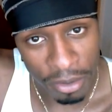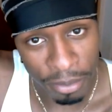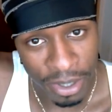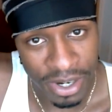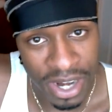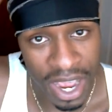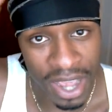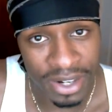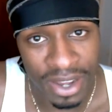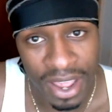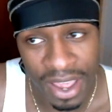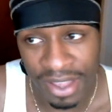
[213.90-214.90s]
but
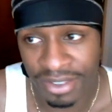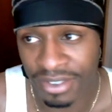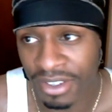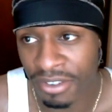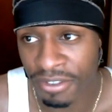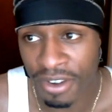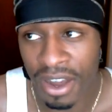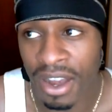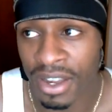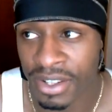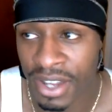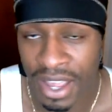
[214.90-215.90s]
not as
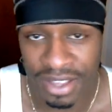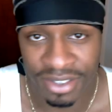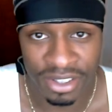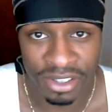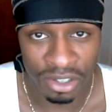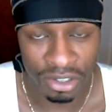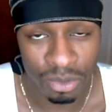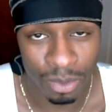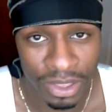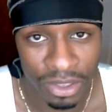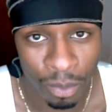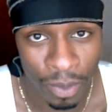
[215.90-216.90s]
defined as it looks
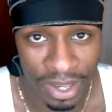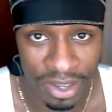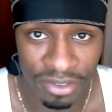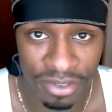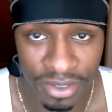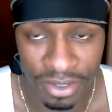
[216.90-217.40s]
with the waves.